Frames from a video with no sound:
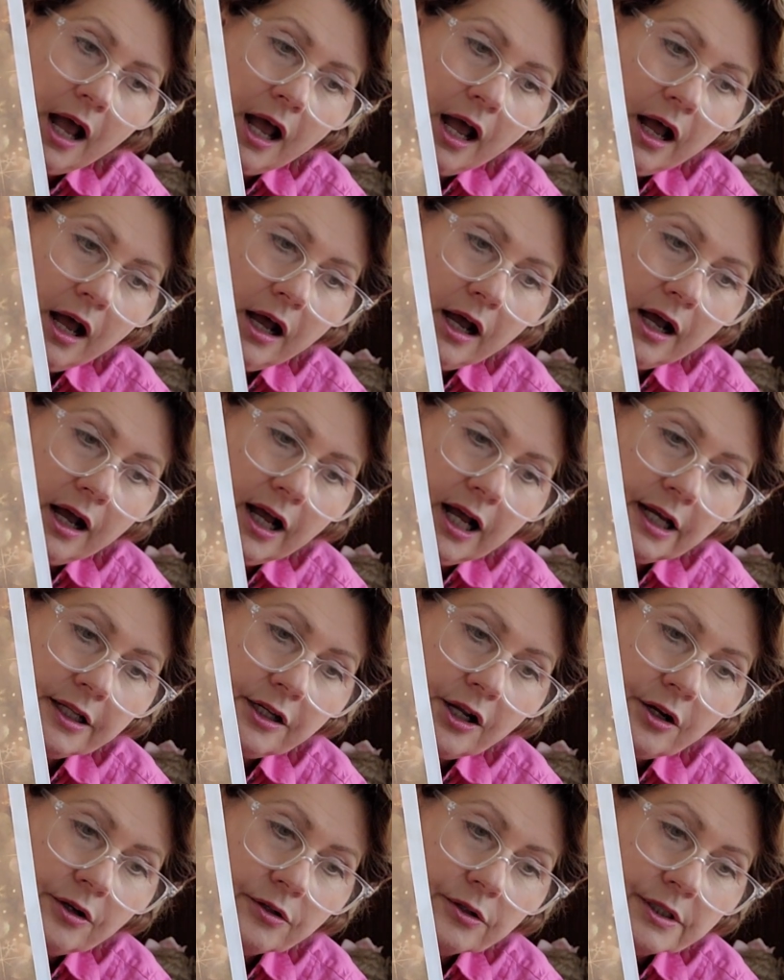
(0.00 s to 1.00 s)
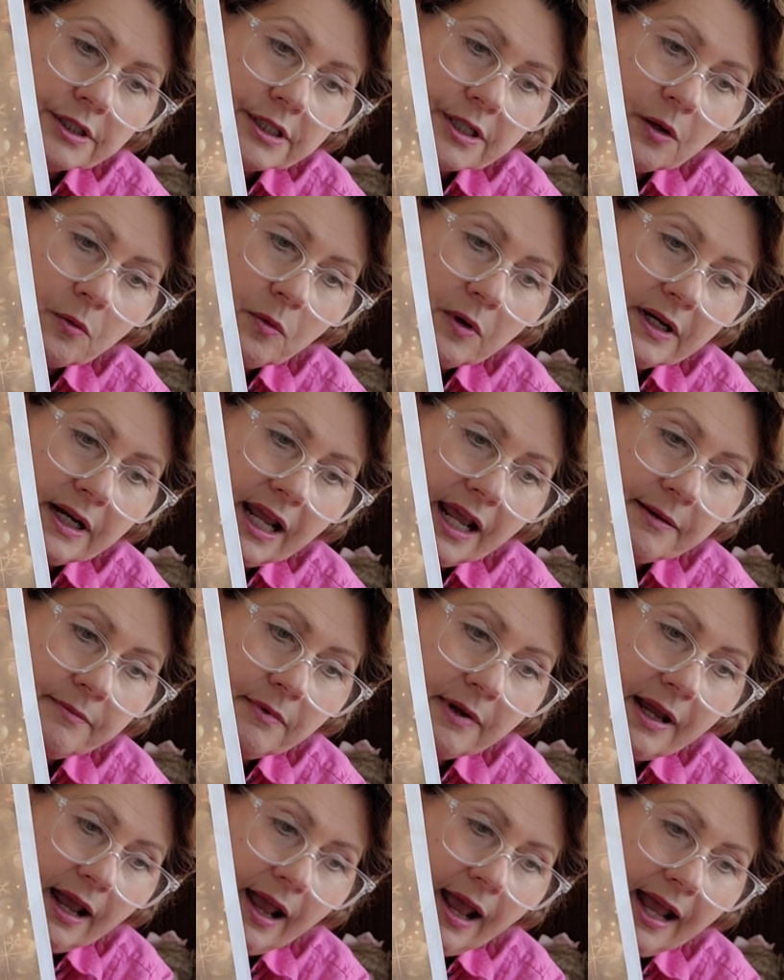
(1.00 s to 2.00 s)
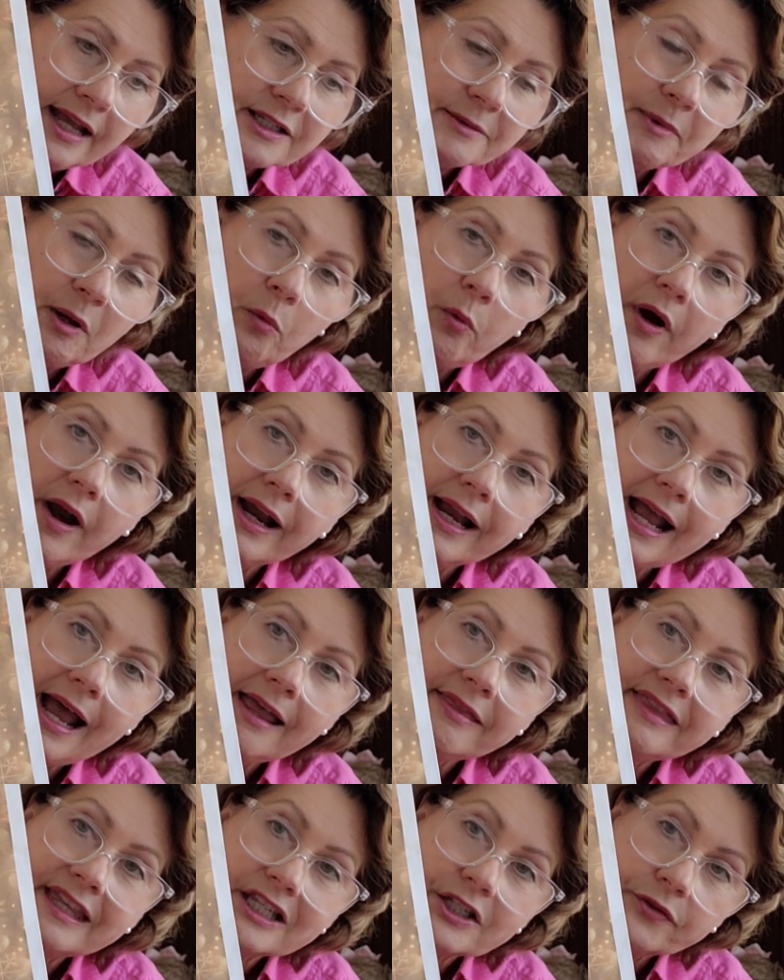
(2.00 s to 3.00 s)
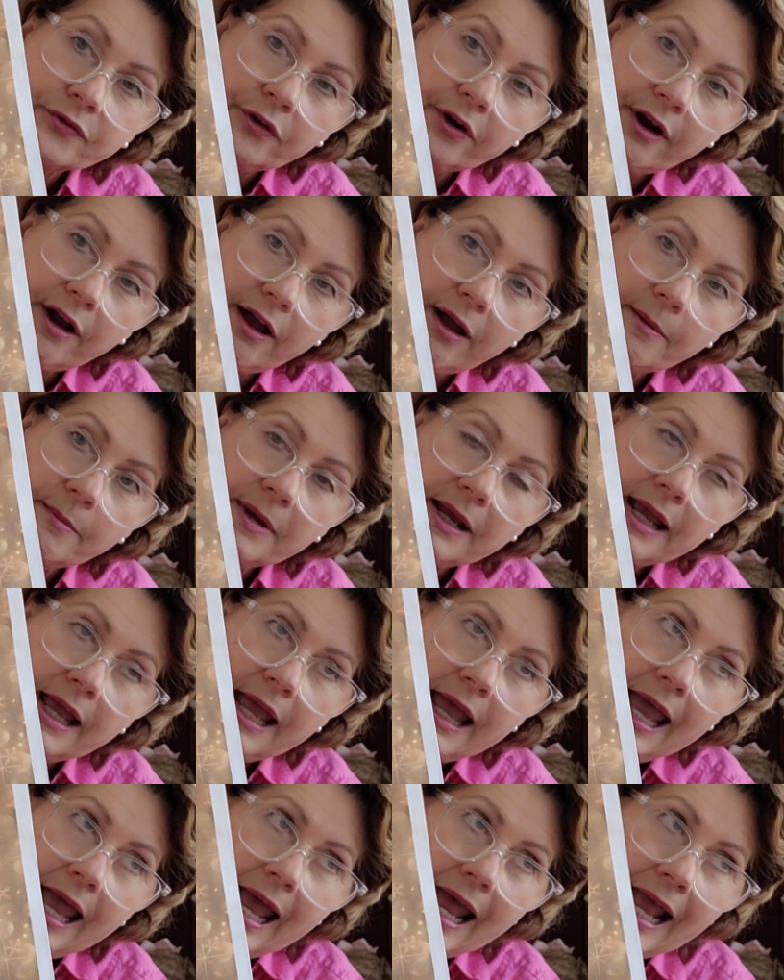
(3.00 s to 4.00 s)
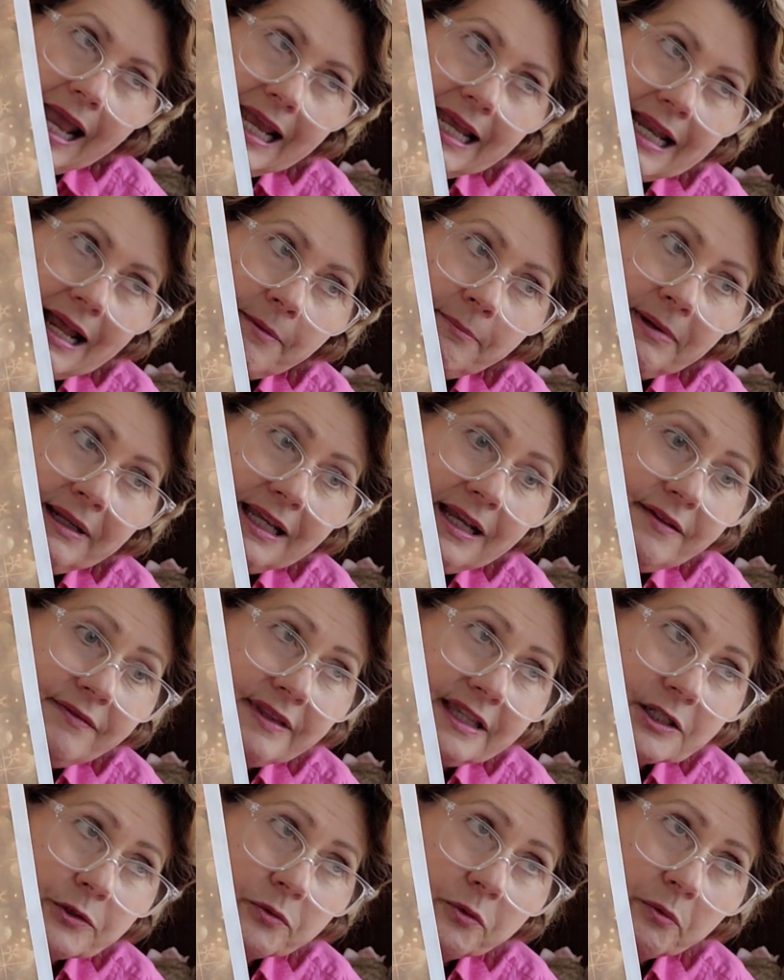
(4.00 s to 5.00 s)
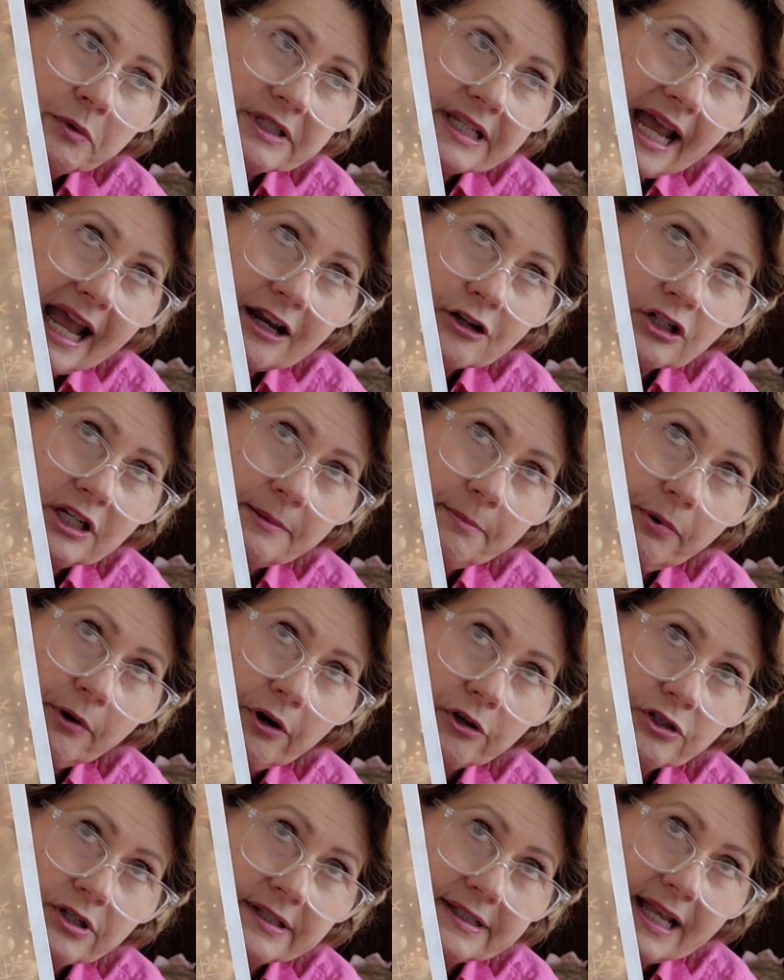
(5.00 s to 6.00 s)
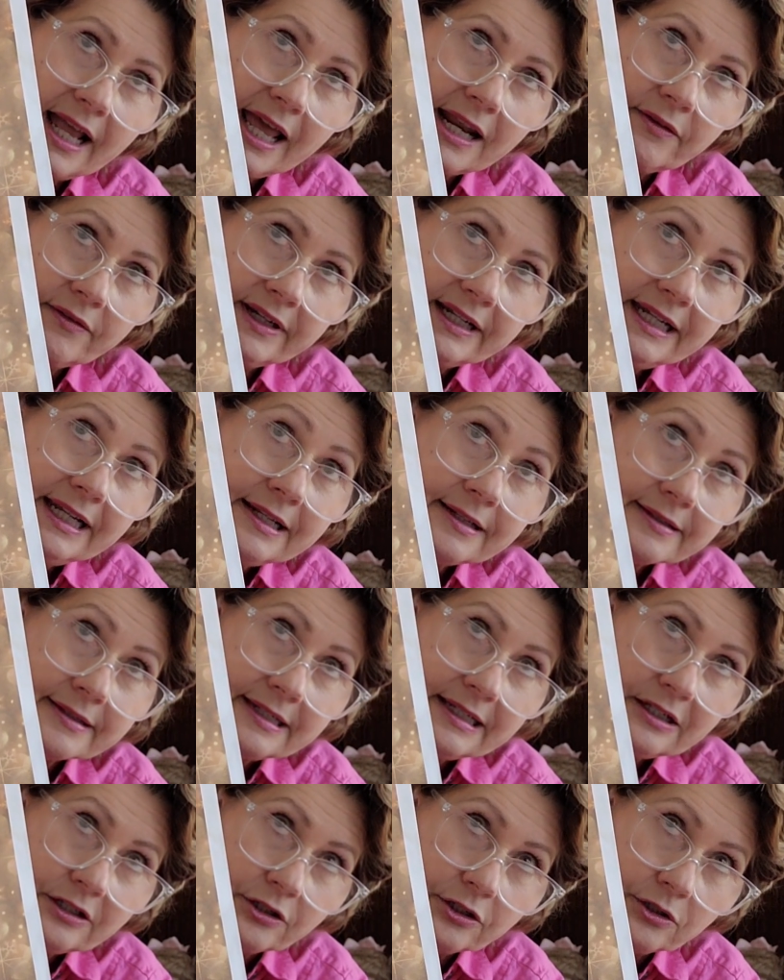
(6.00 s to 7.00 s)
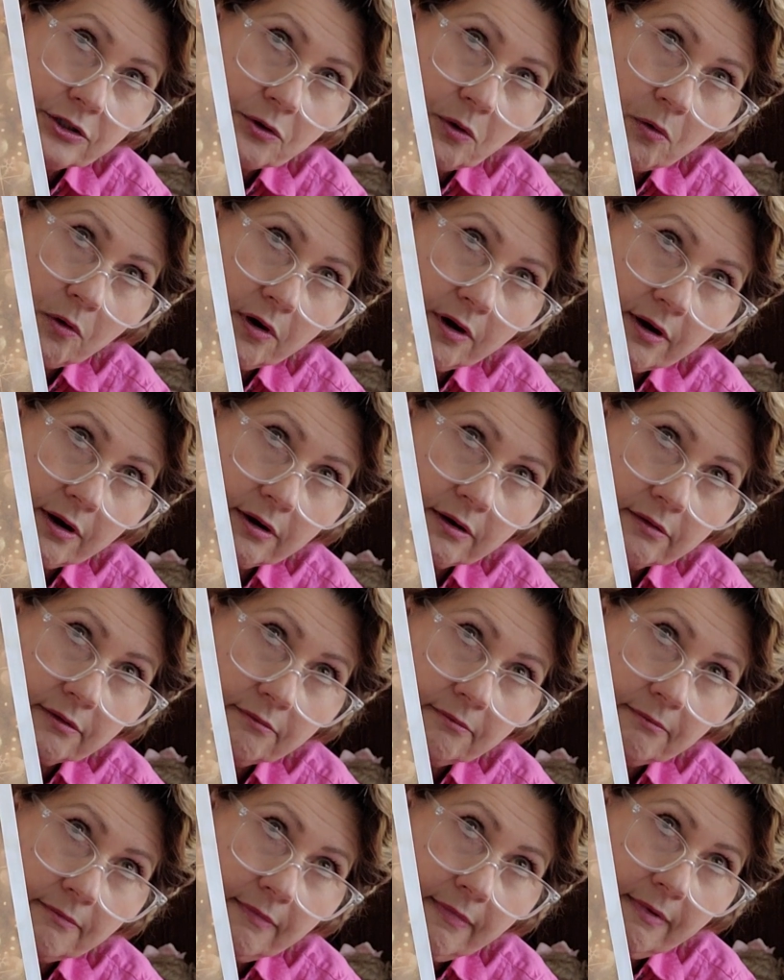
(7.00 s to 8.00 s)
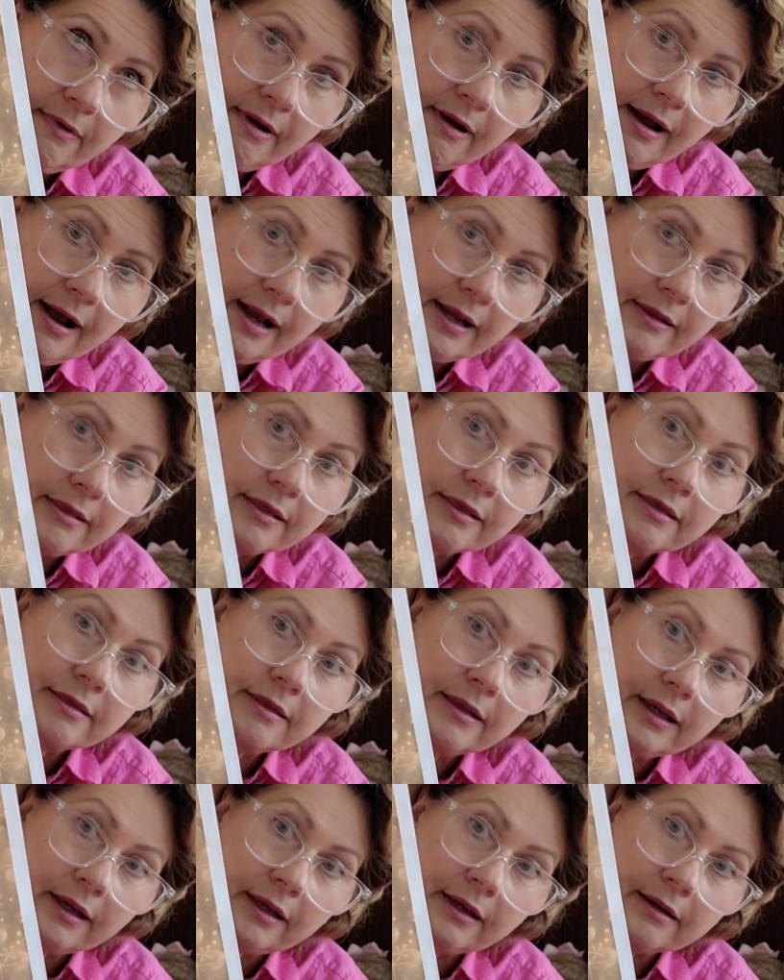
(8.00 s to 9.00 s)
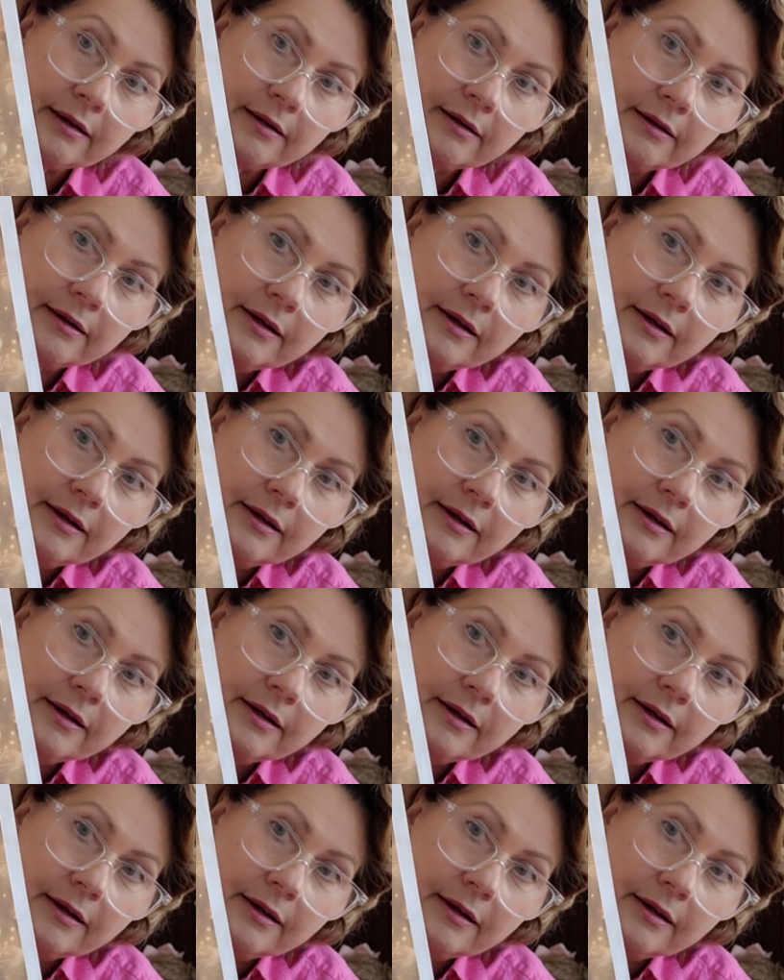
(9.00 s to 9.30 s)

I know someone had asked me where I got this from, and I believe this one was actually purchased out of an Etsy store, I think.